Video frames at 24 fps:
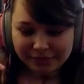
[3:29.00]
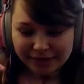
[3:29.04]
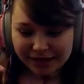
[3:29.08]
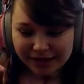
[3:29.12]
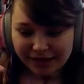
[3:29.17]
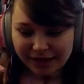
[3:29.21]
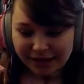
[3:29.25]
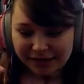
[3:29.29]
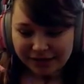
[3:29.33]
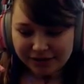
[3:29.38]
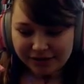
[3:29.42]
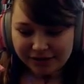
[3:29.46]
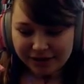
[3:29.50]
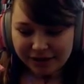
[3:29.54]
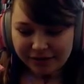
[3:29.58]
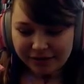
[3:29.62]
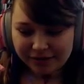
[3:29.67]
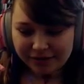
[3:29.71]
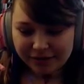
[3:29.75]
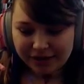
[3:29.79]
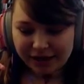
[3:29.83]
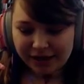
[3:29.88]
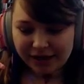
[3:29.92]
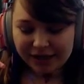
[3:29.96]
I also keep
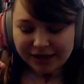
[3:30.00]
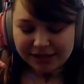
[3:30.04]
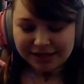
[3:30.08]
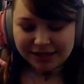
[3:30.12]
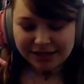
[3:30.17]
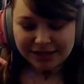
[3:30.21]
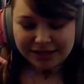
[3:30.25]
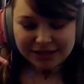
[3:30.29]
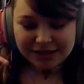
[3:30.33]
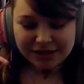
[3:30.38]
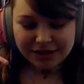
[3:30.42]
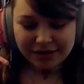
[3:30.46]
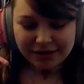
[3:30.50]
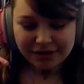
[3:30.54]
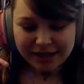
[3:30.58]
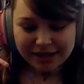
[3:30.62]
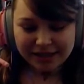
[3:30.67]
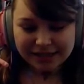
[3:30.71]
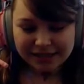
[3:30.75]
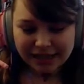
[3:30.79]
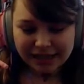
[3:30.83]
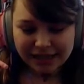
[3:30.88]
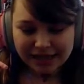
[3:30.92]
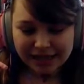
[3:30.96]
forgetting. So this new
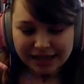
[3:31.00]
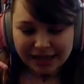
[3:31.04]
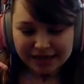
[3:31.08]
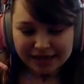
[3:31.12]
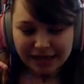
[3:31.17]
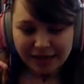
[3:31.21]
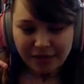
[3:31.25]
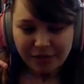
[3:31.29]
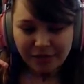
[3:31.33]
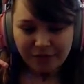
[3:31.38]
headset has like